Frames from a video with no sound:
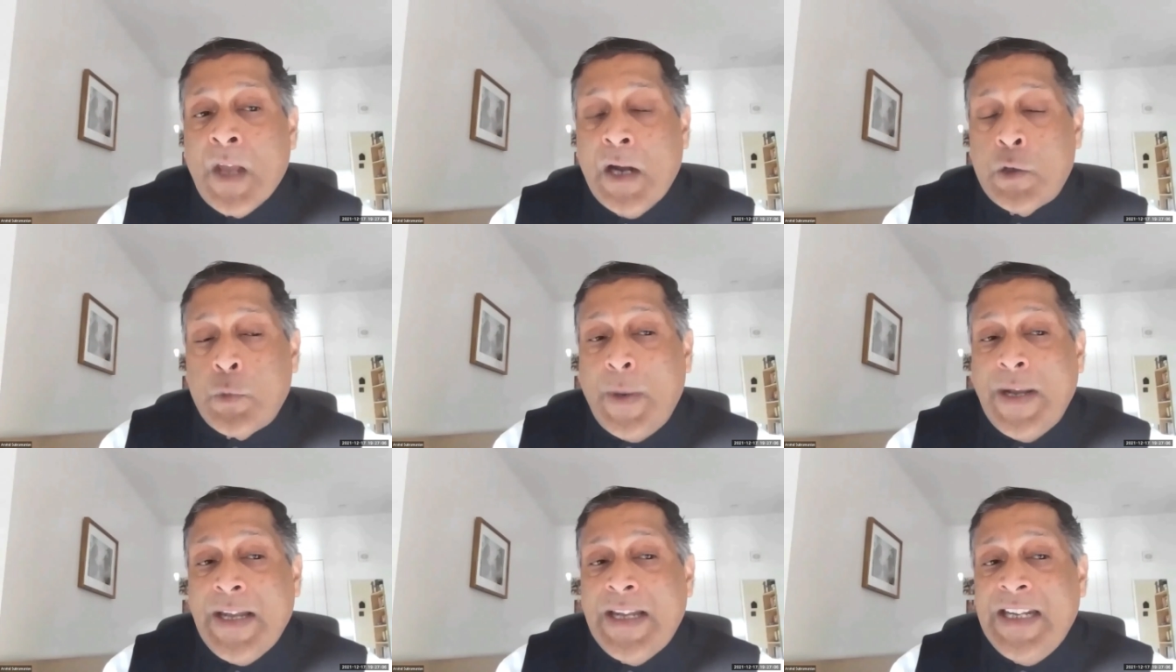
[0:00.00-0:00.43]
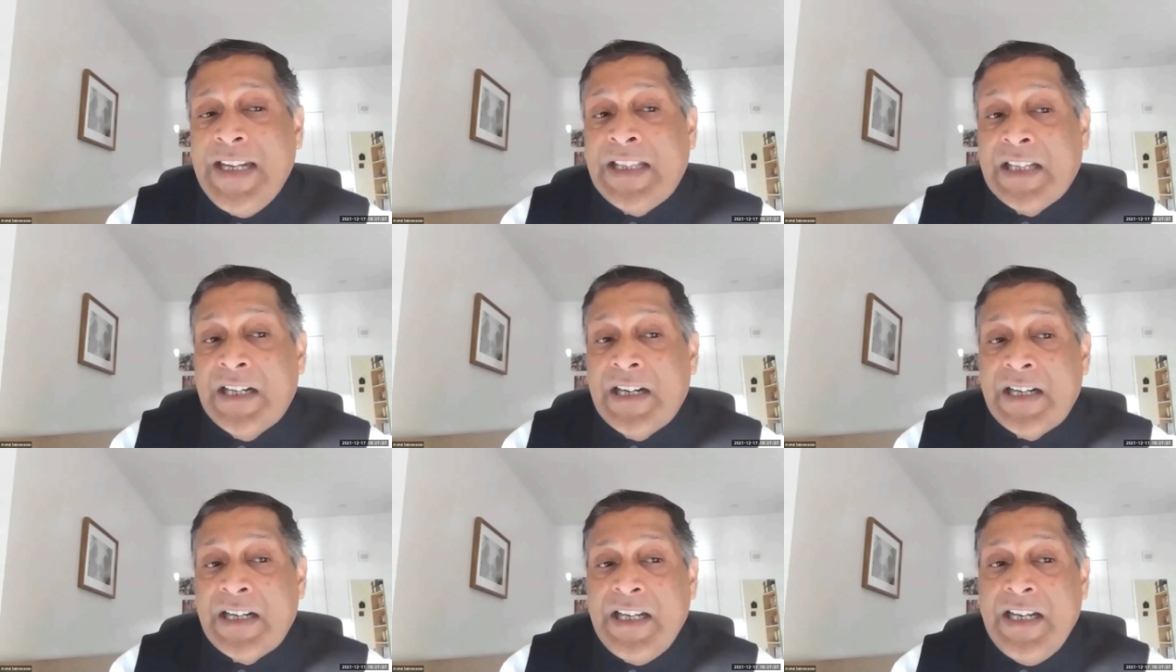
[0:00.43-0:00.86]

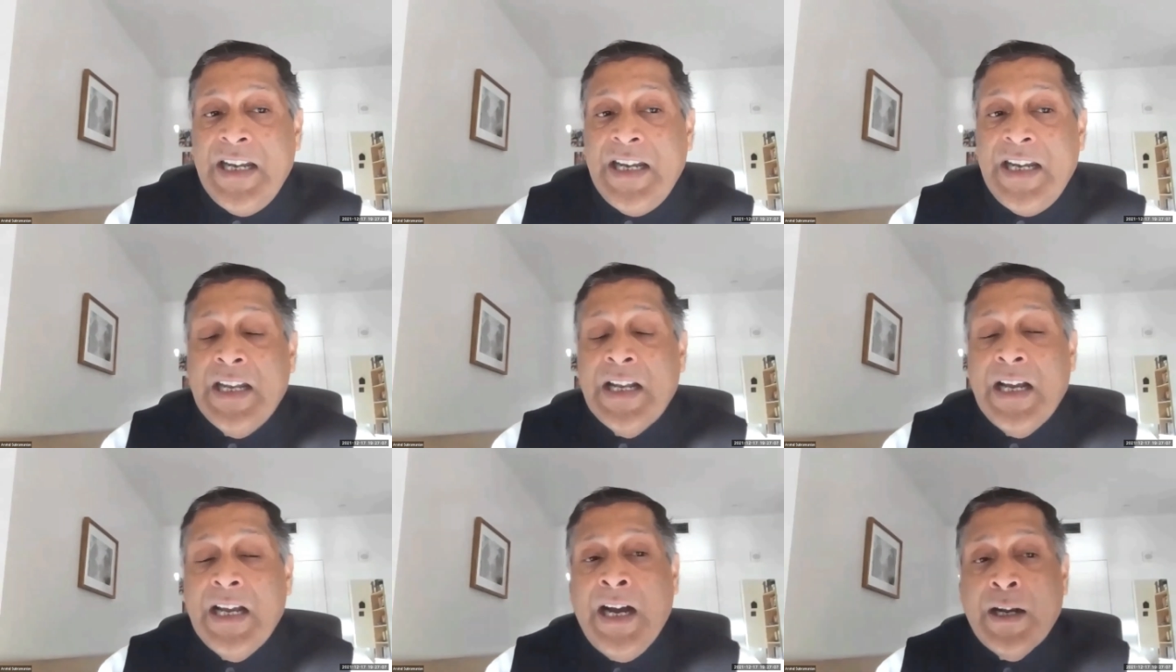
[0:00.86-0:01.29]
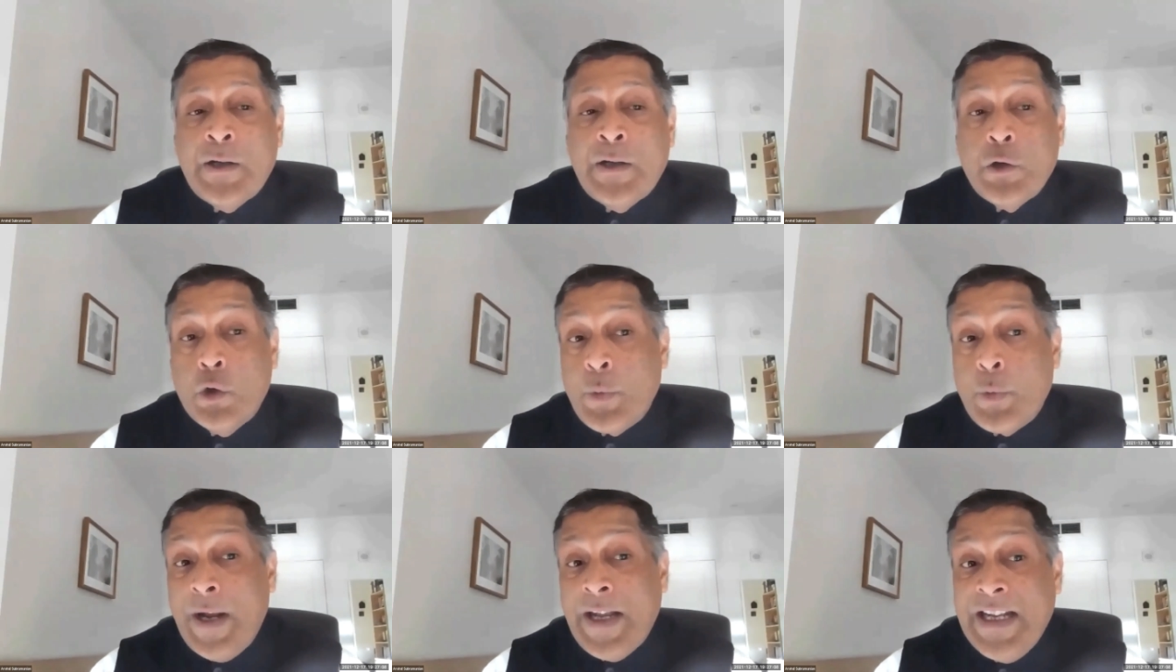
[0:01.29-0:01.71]
2013
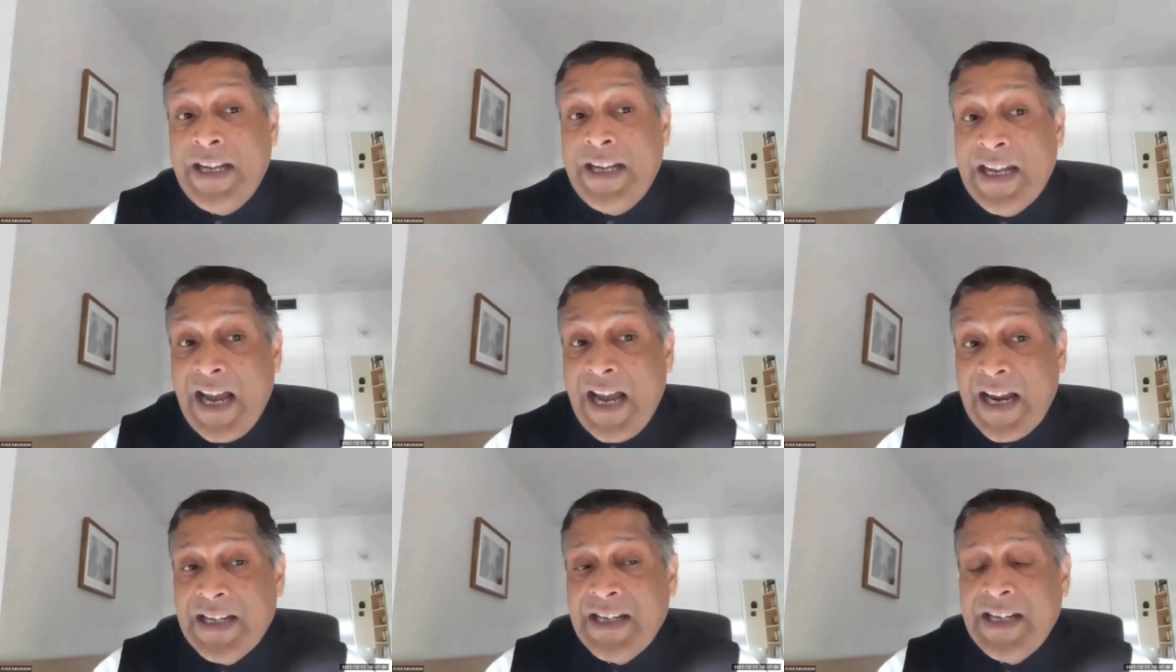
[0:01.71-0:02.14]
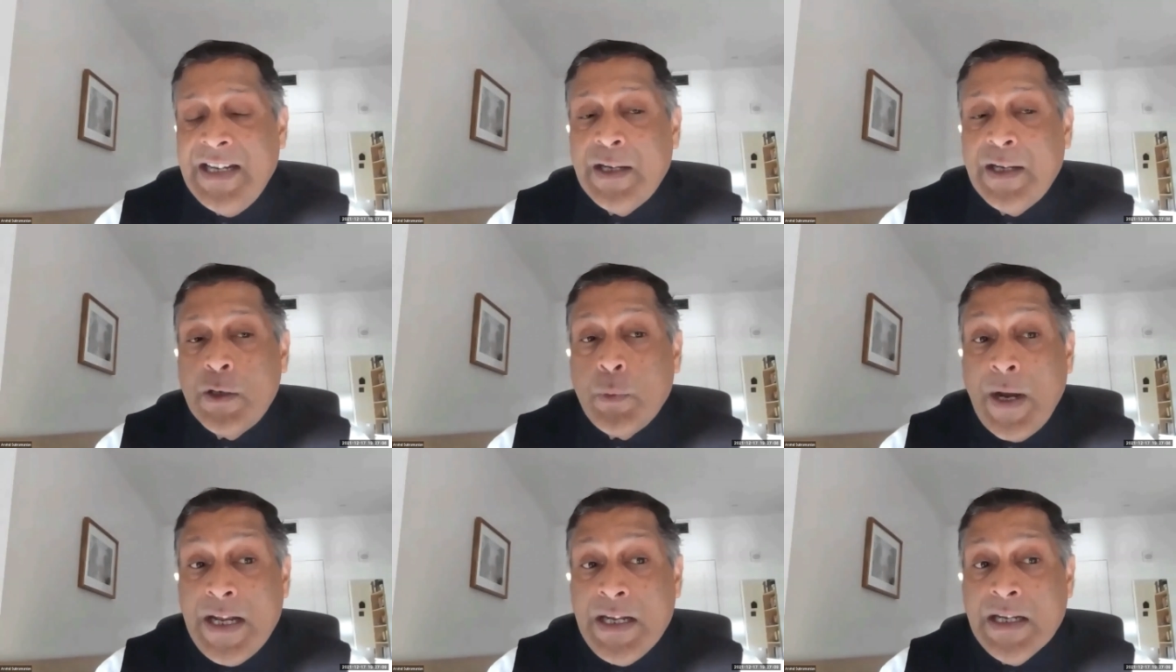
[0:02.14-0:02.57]
to
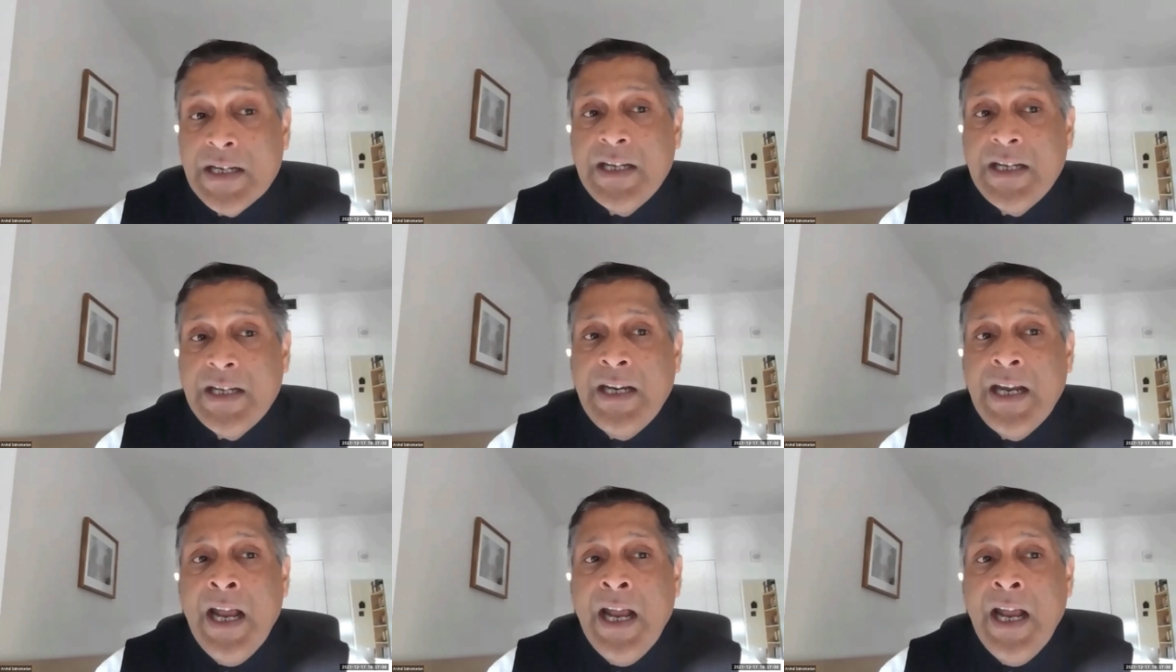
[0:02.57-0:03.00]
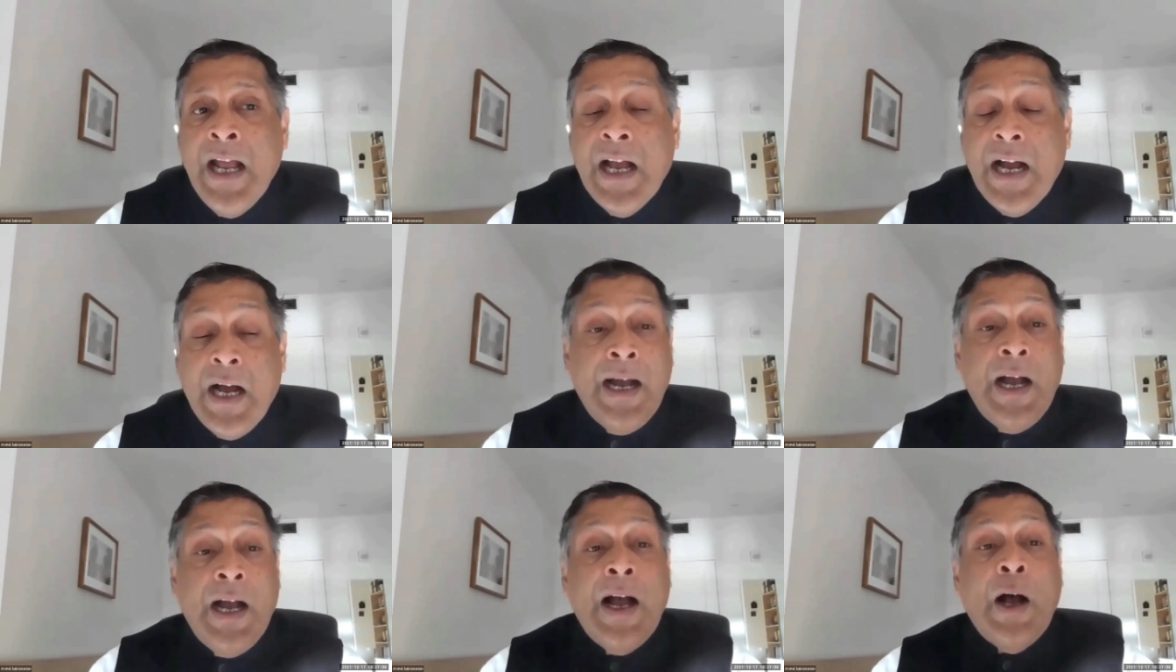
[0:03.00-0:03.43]
2019-20
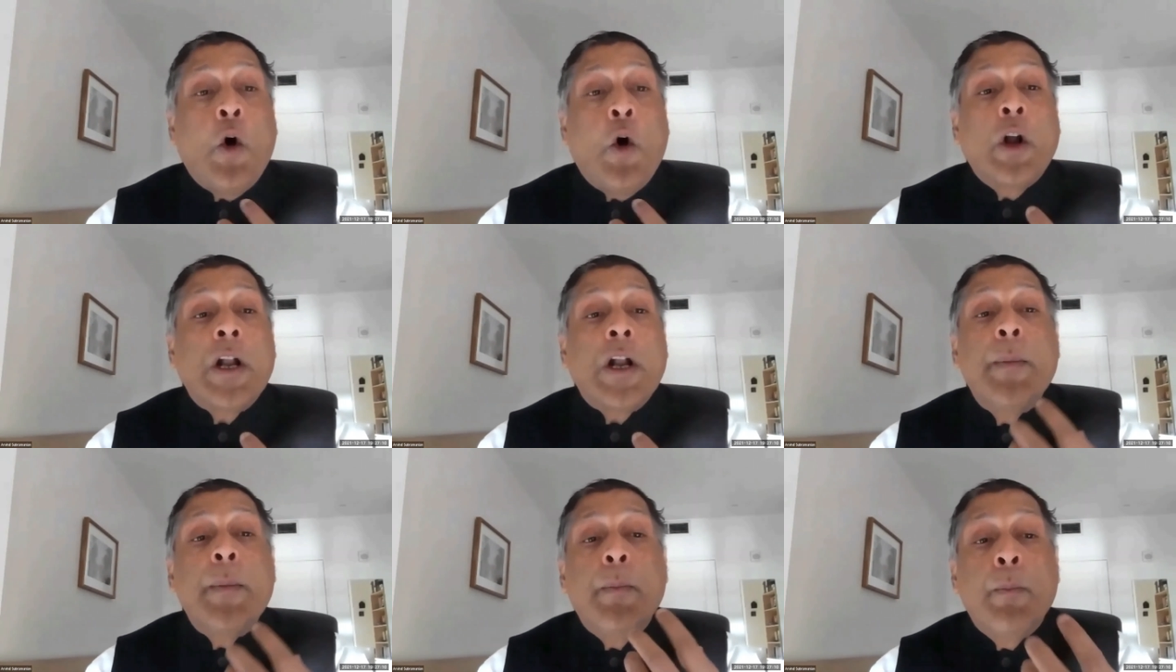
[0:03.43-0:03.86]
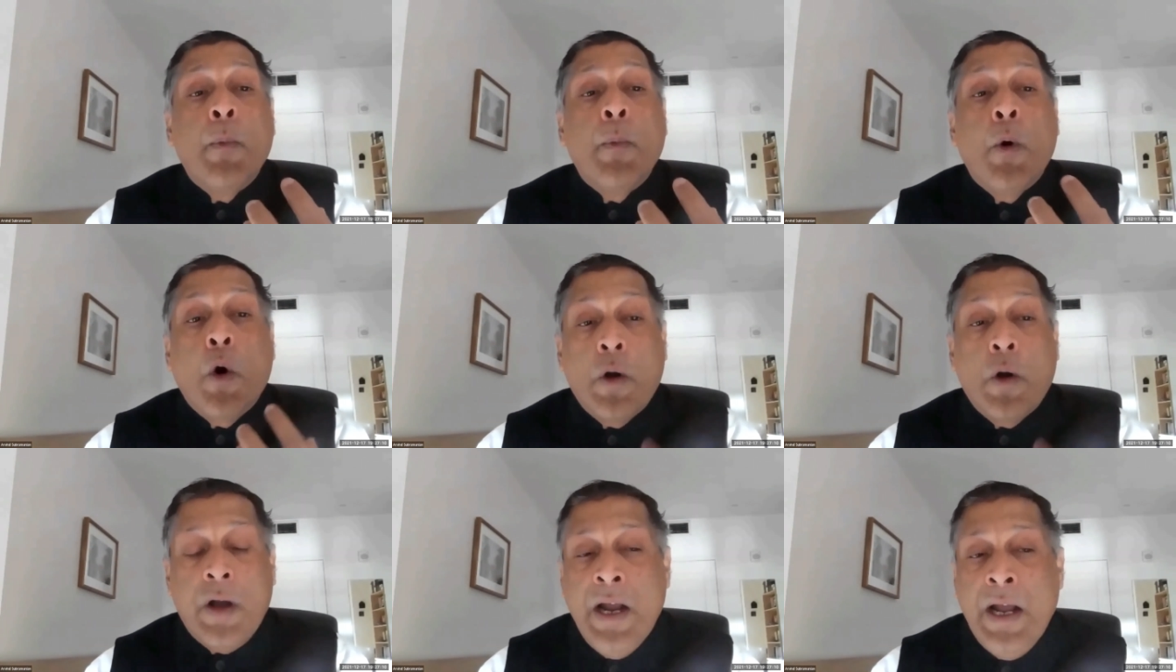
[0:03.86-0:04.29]
on a
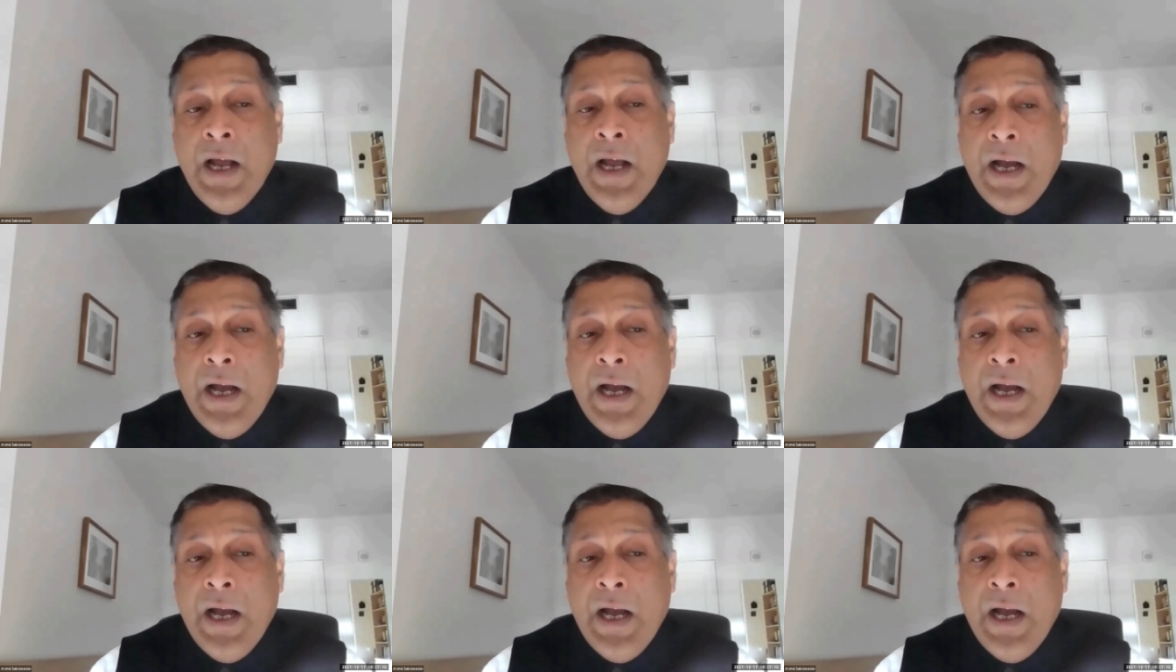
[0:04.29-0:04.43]
more,